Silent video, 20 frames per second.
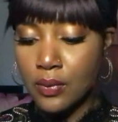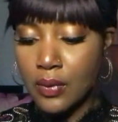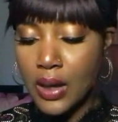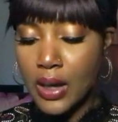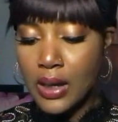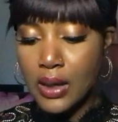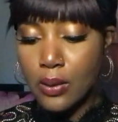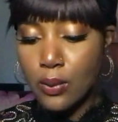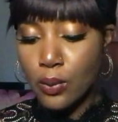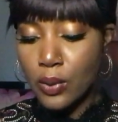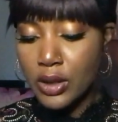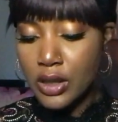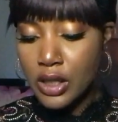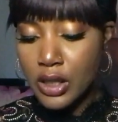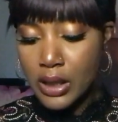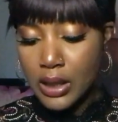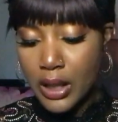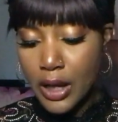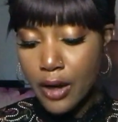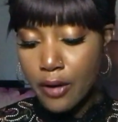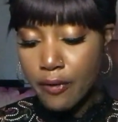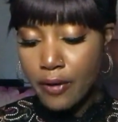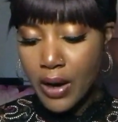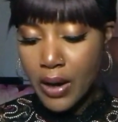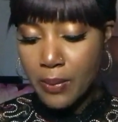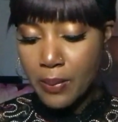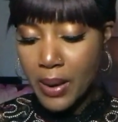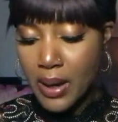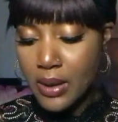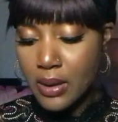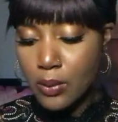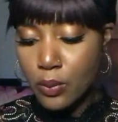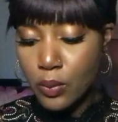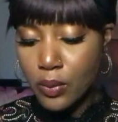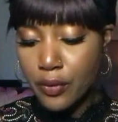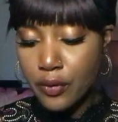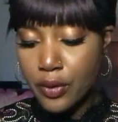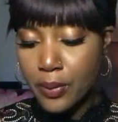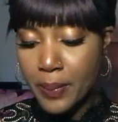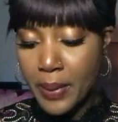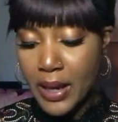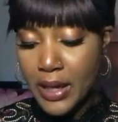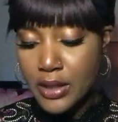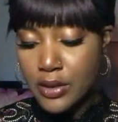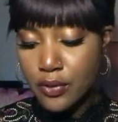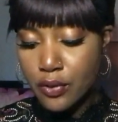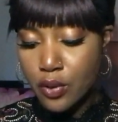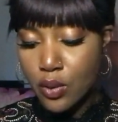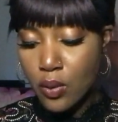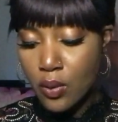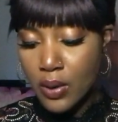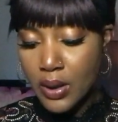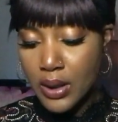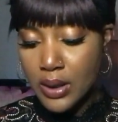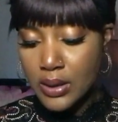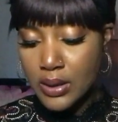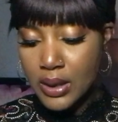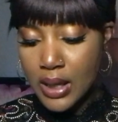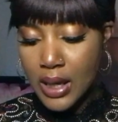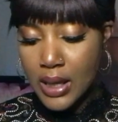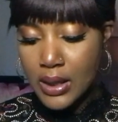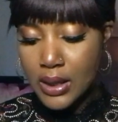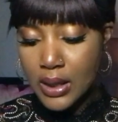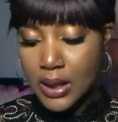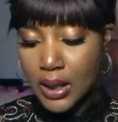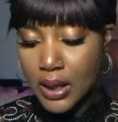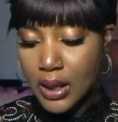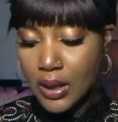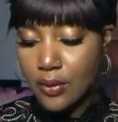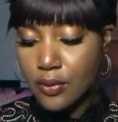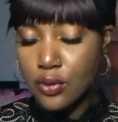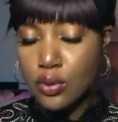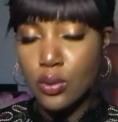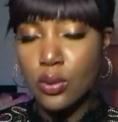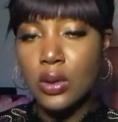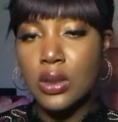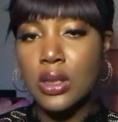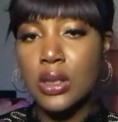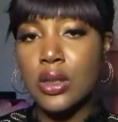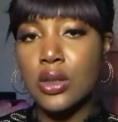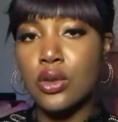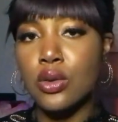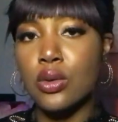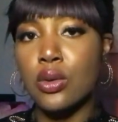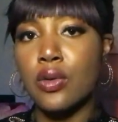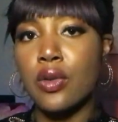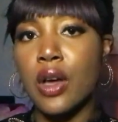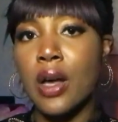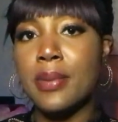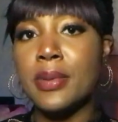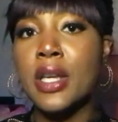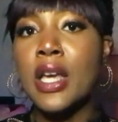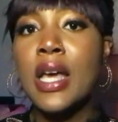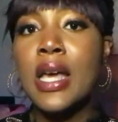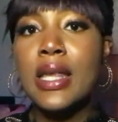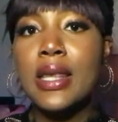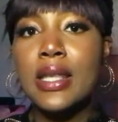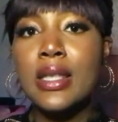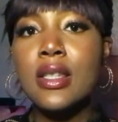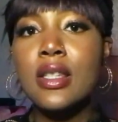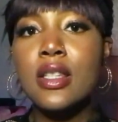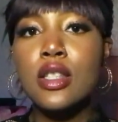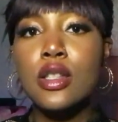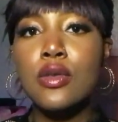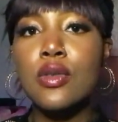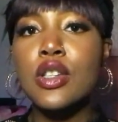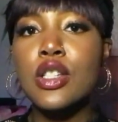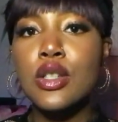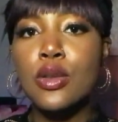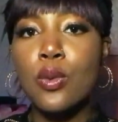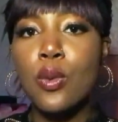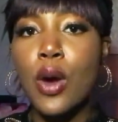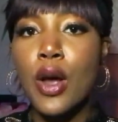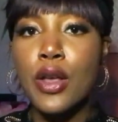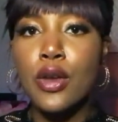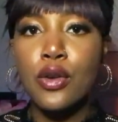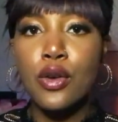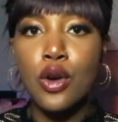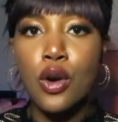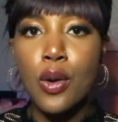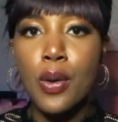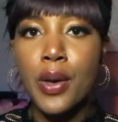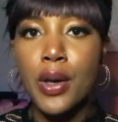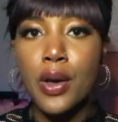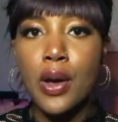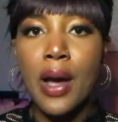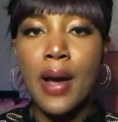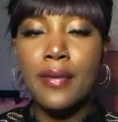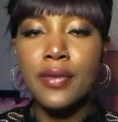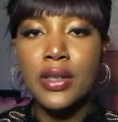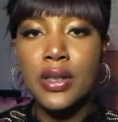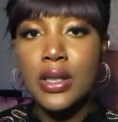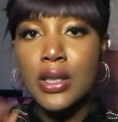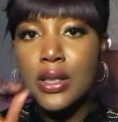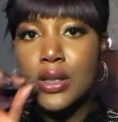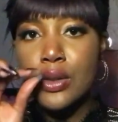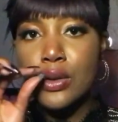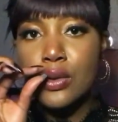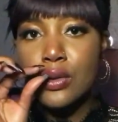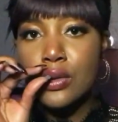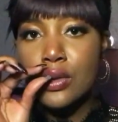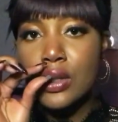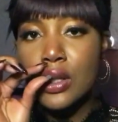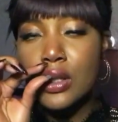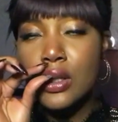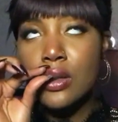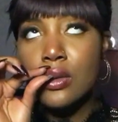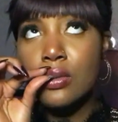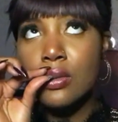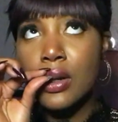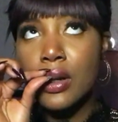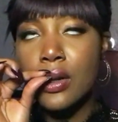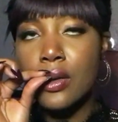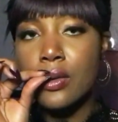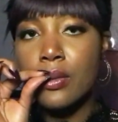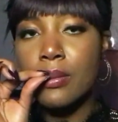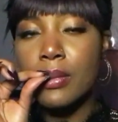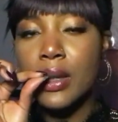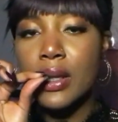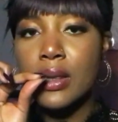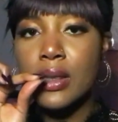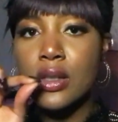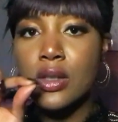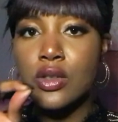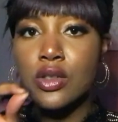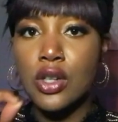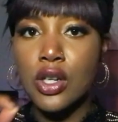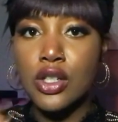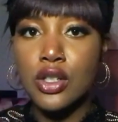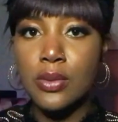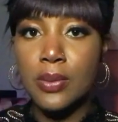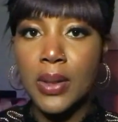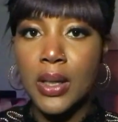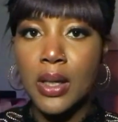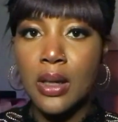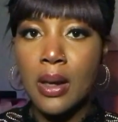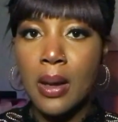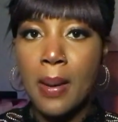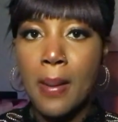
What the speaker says: And with it clarified with the Page of Coins and the King of Swords and the Two of Cups, this is the reason why you're going after this is why you made this judgment,